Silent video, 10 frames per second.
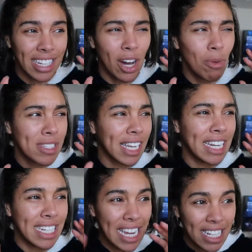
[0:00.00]
almost like
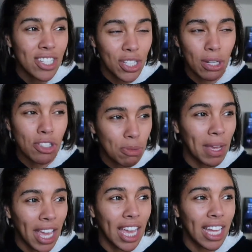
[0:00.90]
I needed to go to
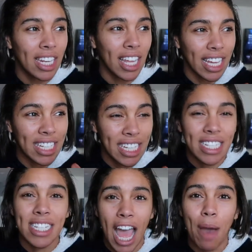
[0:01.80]
Japan. Like it
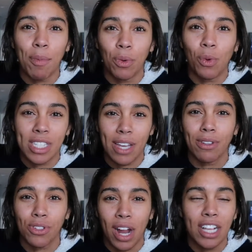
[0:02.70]
needed to happen once
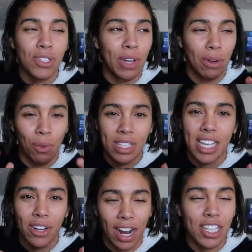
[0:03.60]

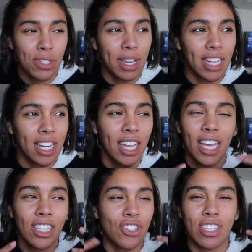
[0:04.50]
I graduated,
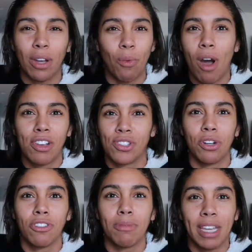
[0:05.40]
just like washed
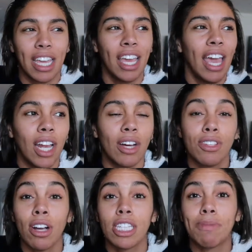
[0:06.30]
over me. And I was
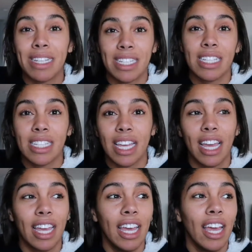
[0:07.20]
talking to my
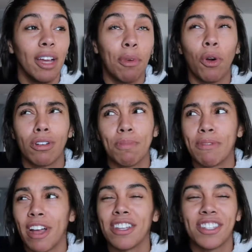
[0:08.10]
sensei or
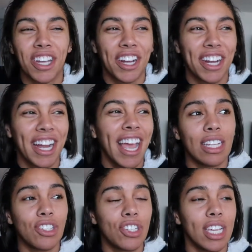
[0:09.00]
professor,
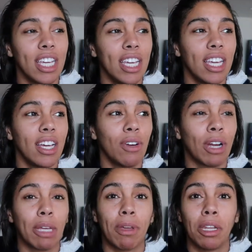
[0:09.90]
and she
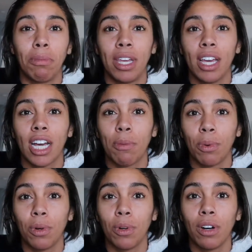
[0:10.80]
recommended me a
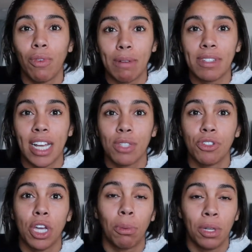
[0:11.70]
couple of websites,
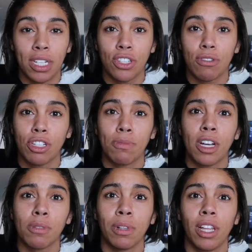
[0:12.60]
which I'll put in the description
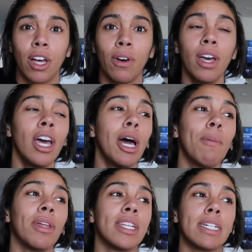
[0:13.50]
box below.
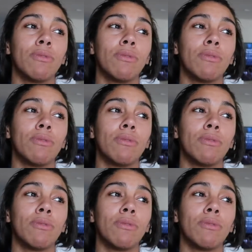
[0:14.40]
But the